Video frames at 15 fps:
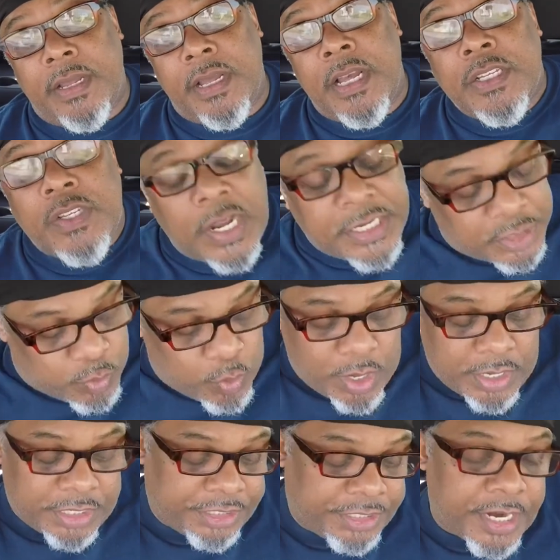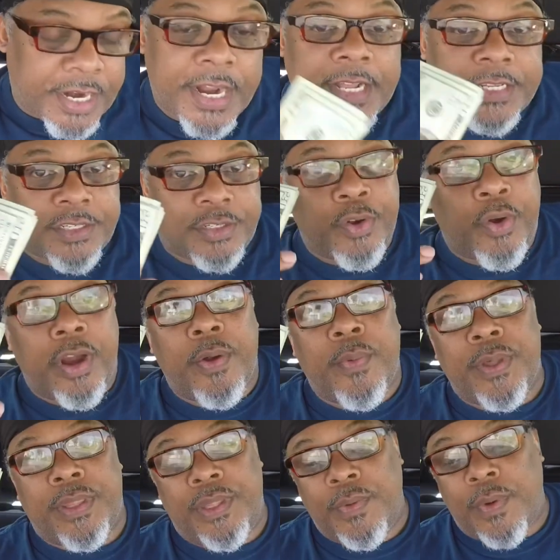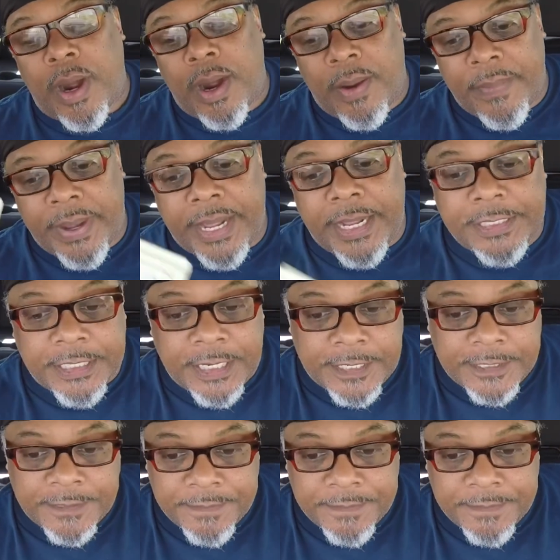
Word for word: So I just wanted to share that story with you all, man. Just,